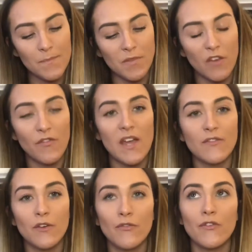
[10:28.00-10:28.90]

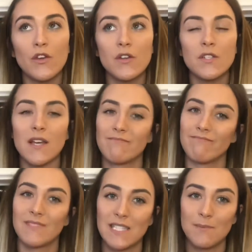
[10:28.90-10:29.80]
Favourite food,
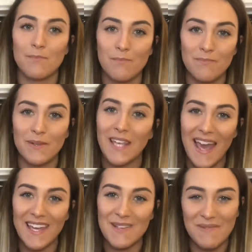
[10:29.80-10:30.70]

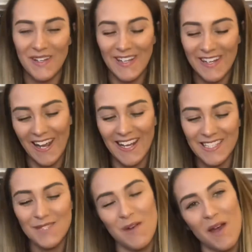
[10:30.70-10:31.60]
spaghetti
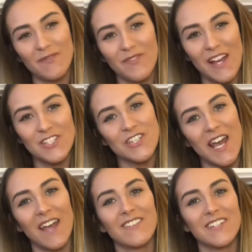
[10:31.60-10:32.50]
bolognese, but I'm a
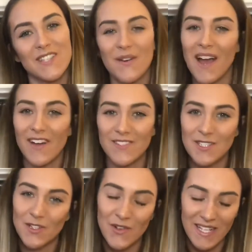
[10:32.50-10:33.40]
vegetarian, so I have
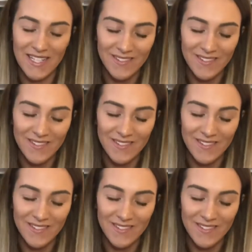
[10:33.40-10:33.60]
soya.